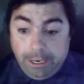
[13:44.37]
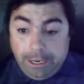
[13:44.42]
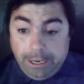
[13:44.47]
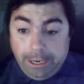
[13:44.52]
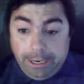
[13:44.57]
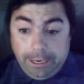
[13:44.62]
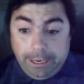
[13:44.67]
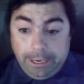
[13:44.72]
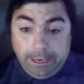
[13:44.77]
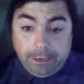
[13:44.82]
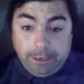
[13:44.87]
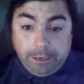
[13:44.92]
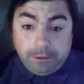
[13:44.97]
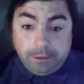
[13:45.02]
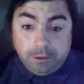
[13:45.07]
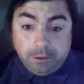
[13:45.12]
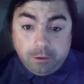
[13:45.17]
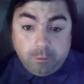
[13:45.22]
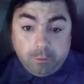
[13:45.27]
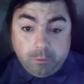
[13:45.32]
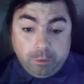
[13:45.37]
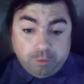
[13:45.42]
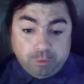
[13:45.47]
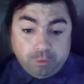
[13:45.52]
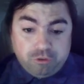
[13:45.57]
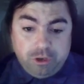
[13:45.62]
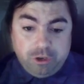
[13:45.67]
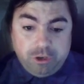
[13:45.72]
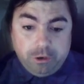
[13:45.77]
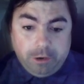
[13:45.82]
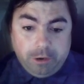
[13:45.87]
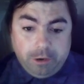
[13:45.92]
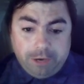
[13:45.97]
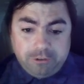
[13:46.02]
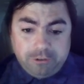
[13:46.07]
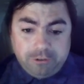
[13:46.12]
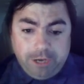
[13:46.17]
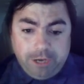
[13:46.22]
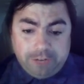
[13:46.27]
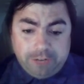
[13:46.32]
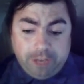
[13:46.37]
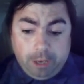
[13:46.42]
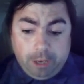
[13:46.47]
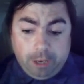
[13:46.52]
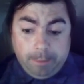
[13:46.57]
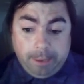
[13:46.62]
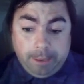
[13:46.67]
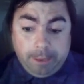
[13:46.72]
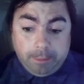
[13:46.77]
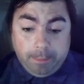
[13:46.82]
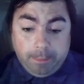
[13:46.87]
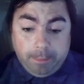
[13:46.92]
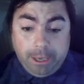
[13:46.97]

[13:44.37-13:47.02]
And we will see here. Actually, that's Alabama.